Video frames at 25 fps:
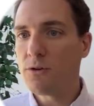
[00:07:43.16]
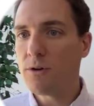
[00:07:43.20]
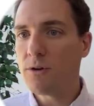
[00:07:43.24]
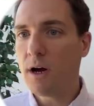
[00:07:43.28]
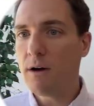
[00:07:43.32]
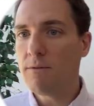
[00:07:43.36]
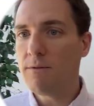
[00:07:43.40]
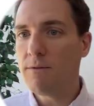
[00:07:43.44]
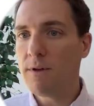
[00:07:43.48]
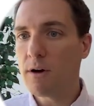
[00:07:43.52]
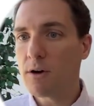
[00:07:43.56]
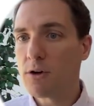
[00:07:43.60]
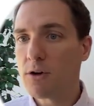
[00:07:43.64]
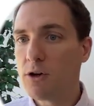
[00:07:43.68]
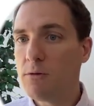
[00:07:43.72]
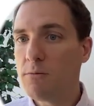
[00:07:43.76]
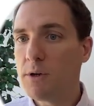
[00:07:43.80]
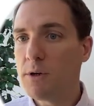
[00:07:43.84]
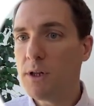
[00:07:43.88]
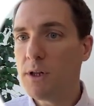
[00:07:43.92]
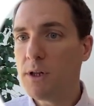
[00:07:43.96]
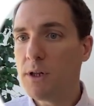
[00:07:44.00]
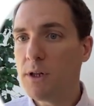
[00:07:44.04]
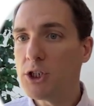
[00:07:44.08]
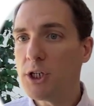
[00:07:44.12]

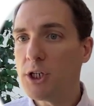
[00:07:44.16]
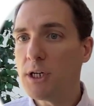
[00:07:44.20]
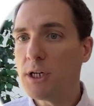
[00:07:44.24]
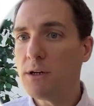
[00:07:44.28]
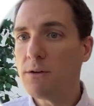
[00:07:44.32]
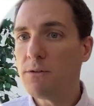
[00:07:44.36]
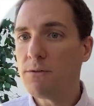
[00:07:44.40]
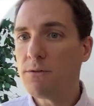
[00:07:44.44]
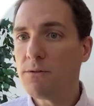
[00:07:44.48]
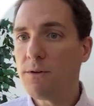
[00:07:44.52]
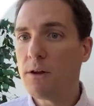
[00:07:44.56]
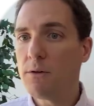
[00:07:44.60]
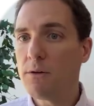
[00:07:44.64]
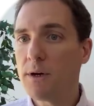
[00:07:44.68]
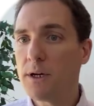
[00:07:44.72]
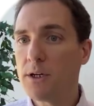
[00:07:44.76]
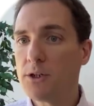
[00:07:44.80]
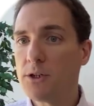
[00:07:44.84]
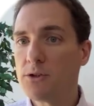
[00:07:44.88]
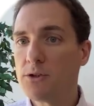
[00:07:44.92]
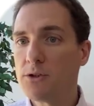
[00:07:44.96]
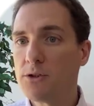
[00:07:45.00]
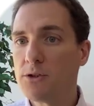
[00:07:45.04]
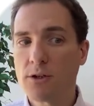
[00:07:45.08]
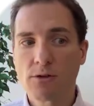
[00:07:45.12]
accumulation following
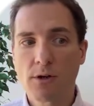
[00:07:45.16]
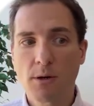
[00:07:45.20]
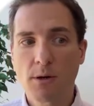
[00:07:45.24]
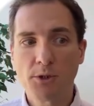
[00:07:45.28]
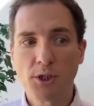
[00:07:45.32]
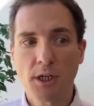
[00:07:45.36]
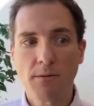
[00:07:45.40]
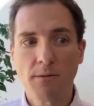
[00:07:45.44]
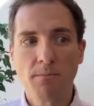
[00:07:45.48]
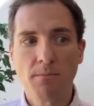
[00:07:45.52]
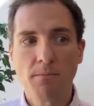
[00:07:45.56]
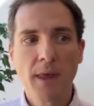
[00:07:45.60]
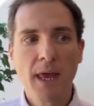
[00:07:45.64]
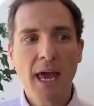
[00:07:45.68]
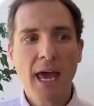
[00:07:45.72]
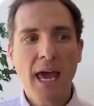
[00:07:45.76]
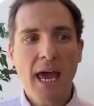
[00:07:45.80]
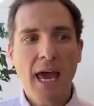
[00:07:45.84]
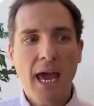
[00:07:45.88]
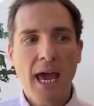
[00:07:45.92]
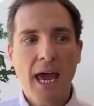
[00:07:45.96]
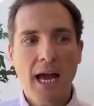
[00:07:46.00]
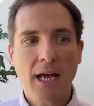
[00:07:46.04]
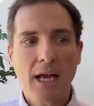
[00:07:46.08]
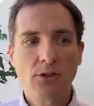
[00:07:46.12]
transcription.
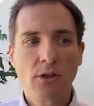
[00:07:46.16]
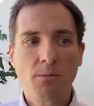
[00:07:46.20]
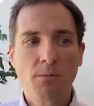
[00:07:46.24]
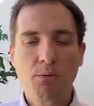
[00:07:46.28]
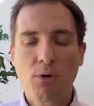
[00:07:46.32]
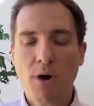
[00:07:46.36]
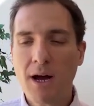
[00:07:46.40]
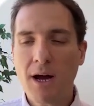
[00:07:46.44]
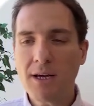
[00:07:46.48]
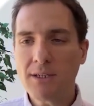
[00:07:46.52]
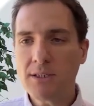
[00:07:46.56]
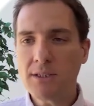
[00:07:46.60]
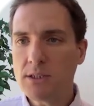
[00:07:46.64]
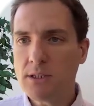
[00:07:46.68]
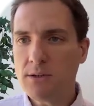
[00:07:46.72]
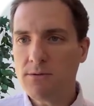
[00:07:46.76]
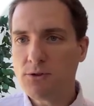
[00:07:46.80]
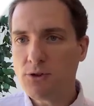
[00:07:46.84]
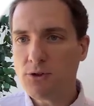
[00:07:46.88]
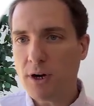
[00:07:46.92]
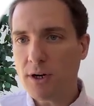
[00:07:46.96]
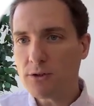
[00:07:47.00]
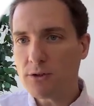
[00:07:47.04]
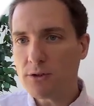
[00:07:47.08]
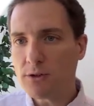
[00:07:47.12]
And so the process
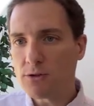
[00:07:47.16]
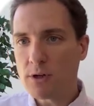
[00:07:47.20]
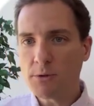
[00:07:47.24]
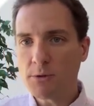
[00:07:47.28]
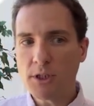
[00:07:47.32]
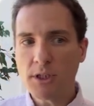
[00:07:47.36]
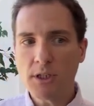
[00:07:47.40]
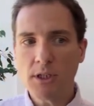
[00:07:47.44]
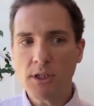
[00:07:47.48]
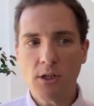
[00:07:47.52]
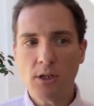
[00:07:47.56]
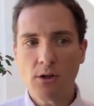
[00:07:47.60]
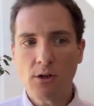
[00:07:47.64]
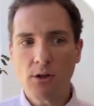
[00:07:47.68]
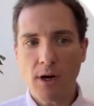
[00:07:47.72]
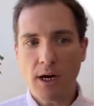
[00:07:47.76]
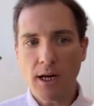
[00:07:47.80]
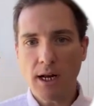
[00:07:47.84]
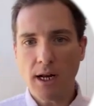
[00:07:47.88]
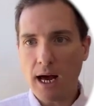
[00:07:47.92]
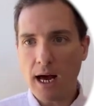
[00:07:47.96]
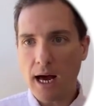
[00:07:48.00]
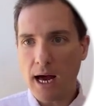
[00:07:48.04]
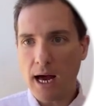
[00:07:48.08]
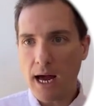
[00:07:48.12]
of transcription can
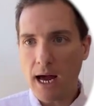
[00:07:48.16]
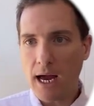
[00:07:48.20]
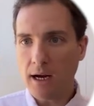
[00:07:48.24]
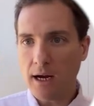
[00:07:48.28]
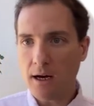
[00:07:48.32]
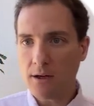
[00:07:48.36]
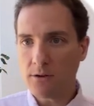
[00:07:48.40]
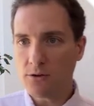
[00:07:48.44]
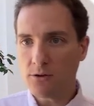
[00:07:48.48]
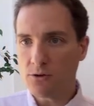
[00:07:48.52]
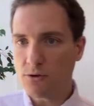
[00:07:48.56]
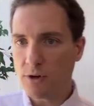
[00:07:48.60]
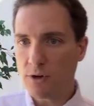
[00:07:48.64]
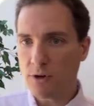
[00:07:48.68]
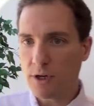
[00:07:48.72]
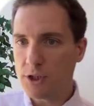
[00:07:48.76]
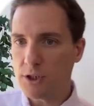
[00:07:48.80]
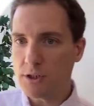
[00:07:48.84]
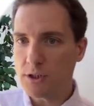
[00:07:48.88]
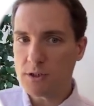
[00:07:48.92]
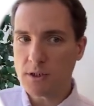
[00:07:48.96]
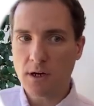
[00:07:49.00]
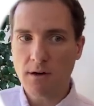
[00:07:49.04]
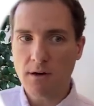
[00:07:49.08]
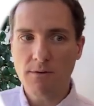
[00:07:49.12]
create high
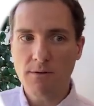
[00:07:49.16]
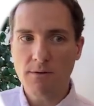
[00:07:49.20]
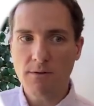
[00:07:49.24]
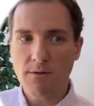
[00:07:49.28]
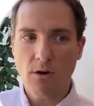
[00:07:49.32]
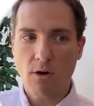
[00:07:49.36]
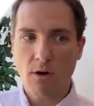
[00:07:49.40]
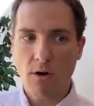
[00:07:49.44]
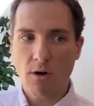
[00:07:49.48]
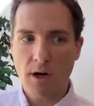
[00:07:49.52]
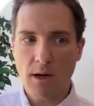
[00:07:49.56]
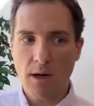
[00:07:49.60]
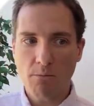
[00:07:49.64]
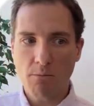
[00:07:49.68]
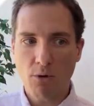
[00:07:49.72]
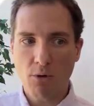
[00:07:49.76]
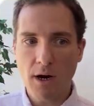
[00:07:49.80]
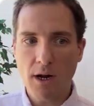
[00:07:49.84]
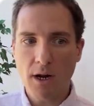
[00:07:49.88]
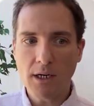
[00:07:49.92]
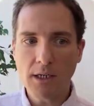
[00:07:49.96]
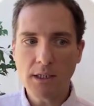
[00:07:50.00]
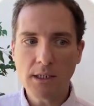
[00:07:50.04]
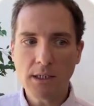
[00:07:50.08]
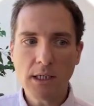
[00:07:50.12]
concentrations of this RNA
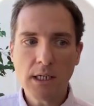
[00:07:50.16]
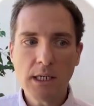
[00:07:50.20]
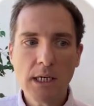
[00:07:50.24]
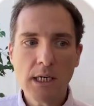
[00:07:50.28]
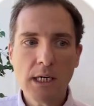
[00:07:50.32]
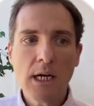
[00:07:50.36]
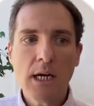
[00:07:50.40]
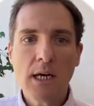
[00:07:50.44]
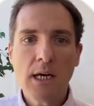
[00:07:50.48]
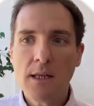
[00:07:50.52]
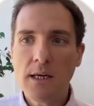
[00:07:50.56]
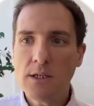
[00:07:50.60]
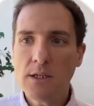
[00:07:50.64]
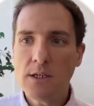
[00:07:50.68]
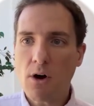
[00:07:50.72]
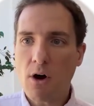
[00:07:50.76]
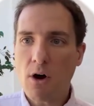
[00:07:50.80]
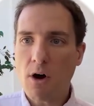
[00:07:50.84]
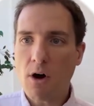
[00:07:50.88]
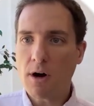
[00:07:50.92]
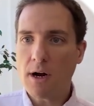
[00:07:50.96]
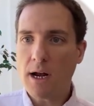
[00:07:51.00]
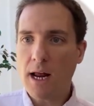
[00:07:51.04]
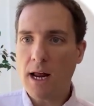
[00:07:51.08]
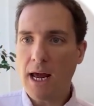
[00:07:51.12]
product. These
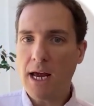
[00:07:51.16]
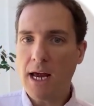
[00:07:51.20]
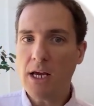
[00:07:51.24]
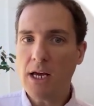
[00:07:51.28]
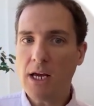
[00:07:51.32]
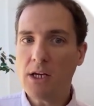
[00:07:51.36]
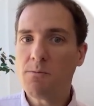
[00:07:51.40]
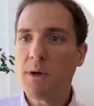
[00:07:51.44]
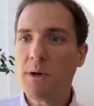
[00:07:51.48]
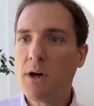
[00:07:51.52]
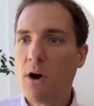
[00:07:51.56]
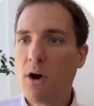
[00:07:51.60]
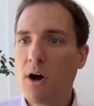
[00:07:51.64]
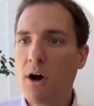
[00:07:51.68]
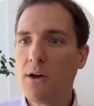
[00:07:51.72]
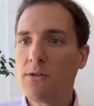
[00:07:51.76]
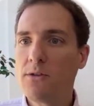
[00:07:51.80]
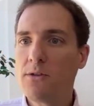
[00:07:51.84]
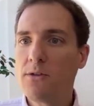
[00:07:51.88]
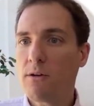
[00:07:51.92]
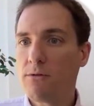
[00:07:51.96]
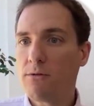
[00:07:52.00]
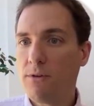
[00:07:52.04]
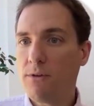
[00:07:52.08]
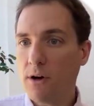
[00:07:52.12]
RNAs, because
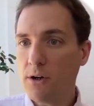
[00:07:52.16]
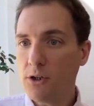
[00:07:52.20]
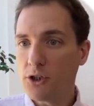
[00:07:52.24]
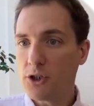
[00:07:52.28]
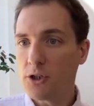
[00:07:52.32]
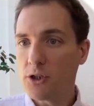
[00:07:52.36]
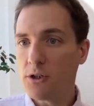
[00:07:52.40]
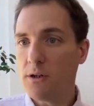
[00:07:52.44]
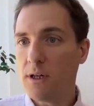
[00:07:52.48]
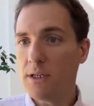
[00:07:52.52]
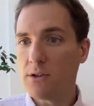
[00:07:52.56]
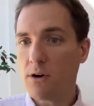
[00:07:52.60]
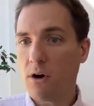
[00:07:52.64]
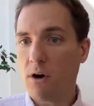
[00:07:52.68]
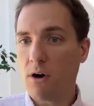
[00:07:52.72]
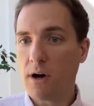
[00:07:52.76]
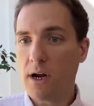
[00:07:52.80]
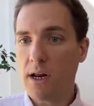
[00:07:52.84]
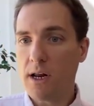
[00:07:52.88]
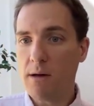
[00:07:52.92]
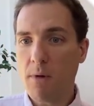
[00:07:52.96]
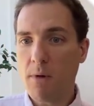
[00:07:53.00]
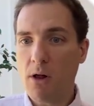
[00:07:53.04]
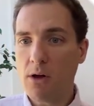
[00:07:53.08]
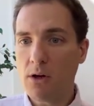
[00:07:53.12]
they're functional as
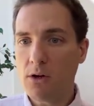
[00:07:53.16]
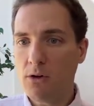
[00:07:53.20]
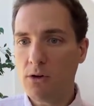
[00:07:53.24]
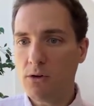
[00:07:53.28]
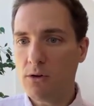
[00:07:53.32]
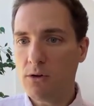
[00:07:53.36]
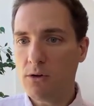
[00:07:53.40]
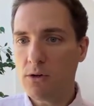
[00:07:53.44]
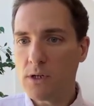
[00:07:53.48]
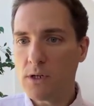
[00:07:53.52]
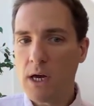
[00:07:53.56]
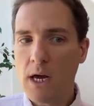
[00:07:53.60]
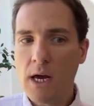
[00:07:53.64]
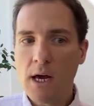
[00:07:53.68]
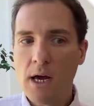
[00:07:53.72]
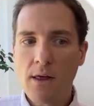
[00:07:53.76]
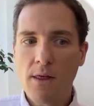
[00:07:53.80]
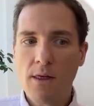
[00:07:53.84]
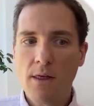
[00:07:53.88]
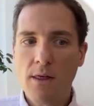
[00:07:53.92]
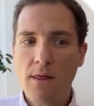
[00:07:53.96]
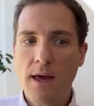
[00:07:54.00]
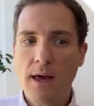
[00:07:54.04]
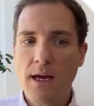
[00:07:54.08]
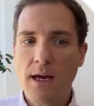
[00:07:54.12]
RNA molecules,
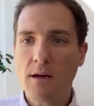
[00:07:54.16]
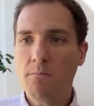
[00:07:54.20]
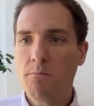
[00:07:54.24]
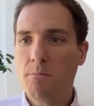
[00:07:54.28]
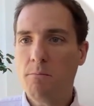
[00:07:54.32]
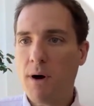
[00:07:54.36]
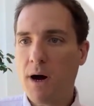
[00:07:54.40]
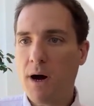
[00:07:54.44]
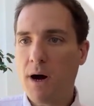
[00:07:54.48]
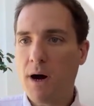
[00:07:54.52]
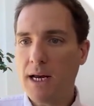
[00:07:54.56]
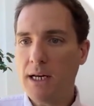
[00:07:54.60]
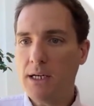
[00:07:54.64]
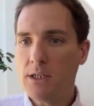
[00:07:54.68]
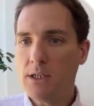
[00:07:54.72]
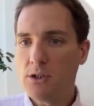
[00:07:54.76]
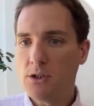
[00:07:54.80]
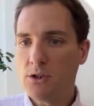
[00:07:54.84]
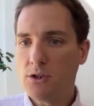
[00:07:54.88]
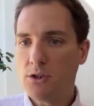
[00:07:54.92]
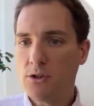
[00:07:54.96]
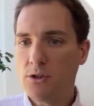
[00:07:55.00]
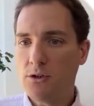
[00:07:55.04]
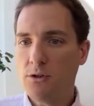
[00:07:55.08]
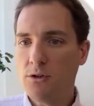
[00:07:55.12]
they can
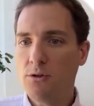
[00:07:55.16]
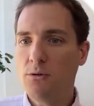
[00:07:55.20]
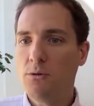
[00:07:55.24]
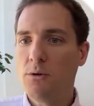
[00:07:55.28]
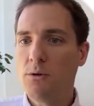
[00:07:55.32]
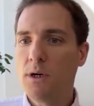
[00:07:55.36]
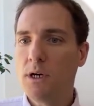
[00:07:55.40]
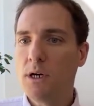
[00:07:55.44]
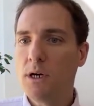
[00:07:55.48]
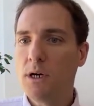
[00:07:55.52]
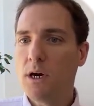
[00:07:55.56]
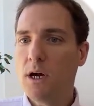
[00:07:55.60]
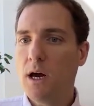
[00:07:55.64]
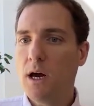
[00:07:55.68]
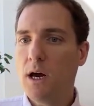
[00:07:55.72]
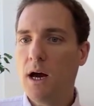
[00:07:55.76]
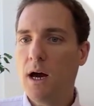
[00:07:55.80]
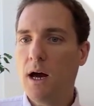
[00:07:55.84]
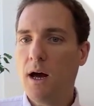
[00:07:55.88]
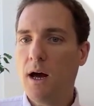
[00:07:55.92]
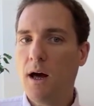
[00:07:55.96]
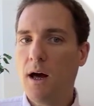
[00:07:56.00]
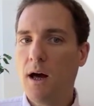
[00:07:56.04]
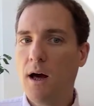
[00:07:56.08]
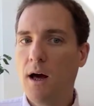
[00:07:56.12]
bind to,
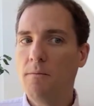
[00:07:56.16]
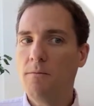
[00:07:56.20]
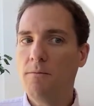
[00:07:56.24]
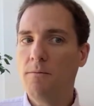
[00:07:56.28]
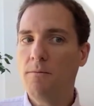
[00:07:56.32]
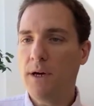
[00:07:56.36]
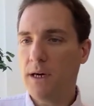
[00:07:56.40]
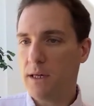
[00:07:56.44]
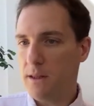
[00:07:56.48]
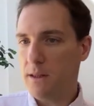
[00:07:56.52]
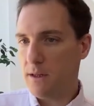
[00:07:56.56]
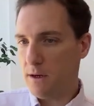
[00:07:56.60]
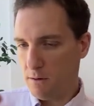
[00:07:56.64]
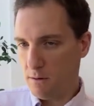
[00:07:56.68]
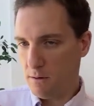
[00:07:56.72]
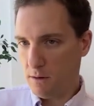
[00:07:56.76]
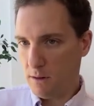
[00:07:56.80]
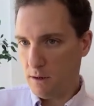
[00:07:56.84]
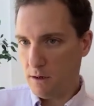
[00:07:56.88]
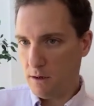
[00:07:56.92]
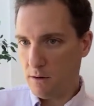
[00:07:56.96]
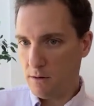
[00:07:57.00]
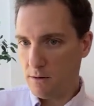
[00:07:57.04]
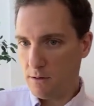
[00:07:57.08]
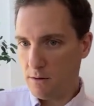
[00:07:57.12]
via
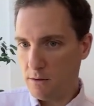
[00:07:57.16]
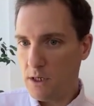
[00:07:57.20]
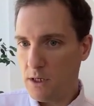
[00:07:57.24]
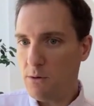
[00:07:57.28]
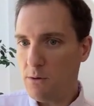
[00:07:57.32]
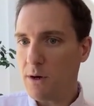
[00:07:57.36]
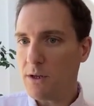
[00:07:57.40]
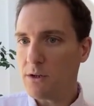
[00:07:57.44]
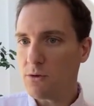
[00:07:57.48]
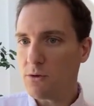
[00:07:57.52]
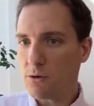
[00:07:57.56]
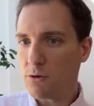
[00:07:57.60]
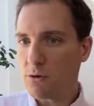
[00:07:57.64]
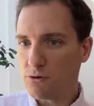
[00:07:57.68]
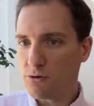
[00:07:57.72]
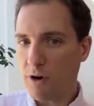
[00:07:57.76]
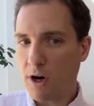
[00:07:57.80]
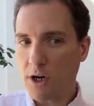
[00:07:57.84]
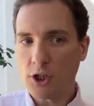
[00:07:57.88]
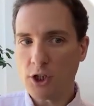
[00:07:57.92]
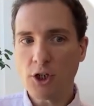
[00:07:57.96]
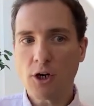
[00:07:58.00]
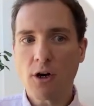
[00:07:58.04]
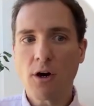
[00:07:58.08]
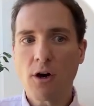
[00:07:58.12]
their sequence or
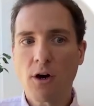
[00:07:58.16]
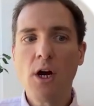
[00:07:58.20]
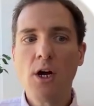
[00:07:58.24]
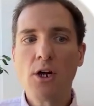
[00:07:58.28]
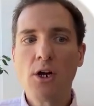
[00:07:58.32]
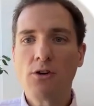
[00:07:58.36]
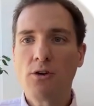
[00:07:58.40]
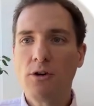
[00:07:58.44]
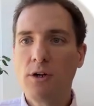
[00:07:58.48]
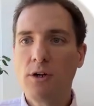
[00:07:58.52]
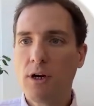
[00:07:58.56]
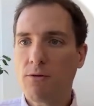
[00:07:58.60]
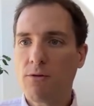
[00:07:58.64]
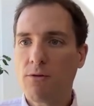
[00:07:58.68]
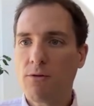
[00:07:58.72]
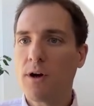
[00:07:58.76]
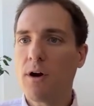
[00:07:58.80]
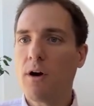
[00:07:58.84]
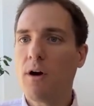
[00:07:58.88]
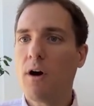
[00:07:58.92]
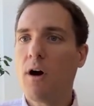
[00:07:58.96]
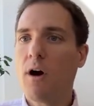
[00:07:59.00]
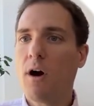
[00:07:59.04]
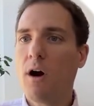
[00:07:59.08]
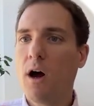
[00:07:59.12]
structure, to
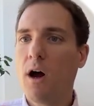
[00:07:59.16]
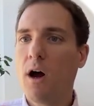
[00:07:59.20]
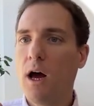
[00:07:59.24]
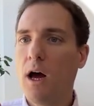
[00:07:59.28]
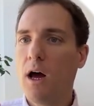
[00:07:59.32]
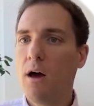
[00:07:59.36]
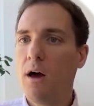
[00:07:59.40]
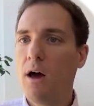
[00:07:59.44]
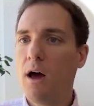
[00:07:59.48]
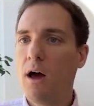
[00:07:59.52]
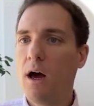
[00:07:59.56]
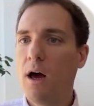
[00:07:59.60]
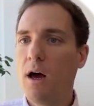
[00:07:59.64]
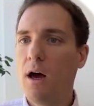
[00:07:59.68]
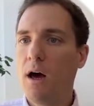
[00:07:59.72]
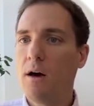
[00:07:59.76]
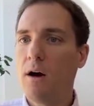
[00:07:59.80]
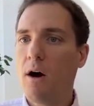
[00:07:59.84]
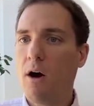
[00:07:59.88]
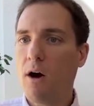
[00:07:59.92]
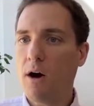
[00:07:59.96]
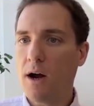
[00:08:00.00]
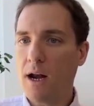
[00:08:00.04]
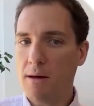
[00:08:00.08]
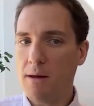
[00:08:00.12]
different
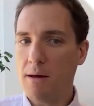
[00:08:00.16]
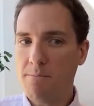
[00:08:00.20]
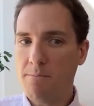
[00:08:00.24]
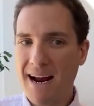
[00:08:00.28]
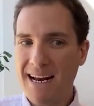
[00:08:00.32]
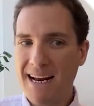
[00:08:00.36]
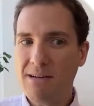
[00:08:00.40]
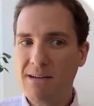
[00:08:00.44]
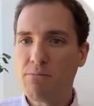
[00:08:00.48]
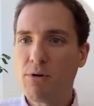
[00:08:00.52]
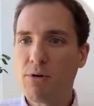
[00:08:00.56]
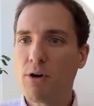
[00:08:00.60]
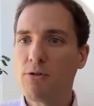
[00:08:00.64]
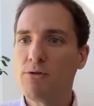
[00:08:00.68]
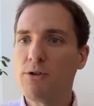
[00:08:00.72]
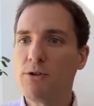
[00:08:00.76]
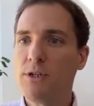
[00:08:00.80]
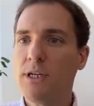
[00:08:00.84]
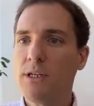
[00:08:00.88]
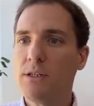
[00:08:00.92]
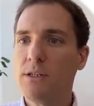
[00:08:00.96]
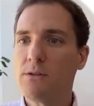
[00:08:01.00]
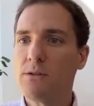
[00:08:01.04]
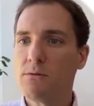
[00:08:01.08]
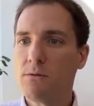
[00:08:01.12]
RNA binding
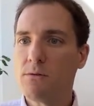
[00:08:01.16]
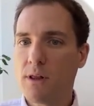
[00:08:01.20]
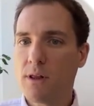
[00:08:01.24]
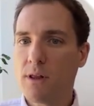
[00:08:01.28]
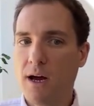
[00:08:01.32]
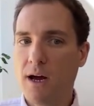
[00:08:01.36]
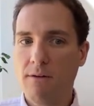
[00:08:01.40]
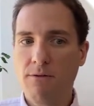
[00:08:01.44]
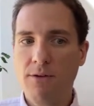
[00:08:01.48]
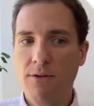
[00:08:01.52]
proteins, high